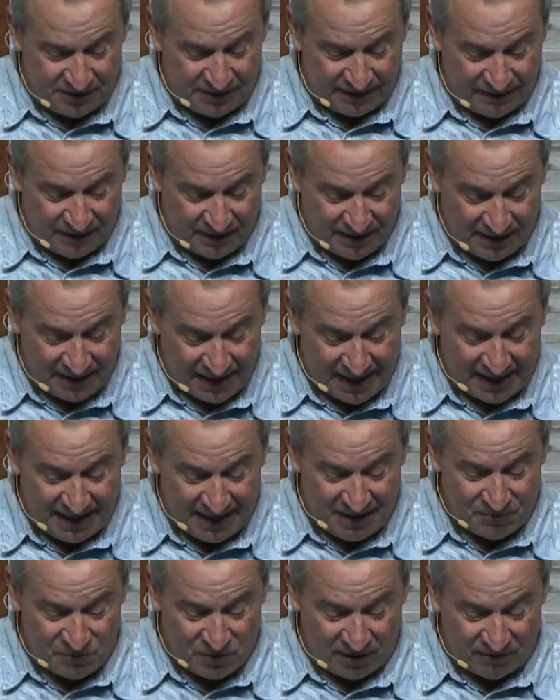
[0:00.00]
in the
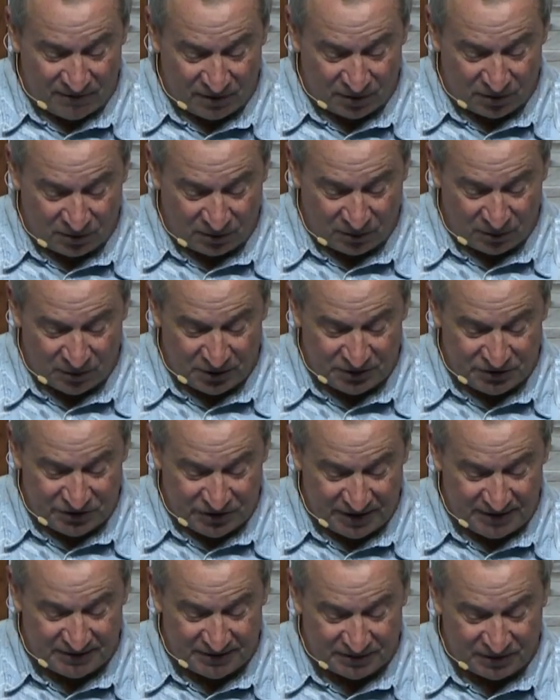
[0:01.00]
name of our Lord
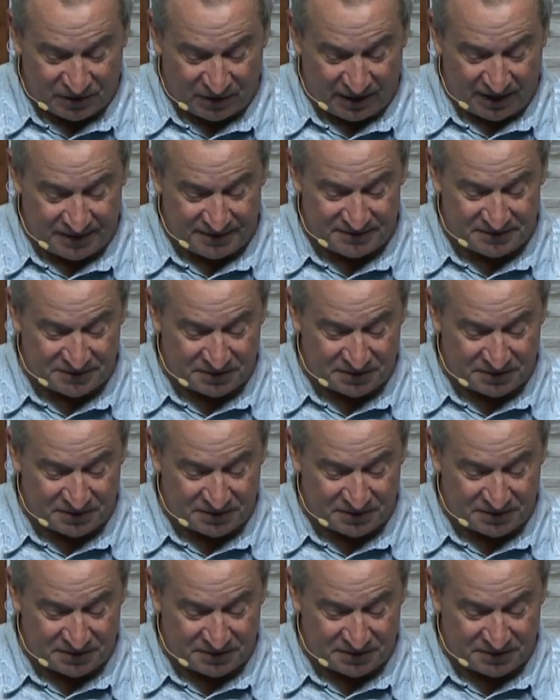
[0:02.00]
Jesus Christ,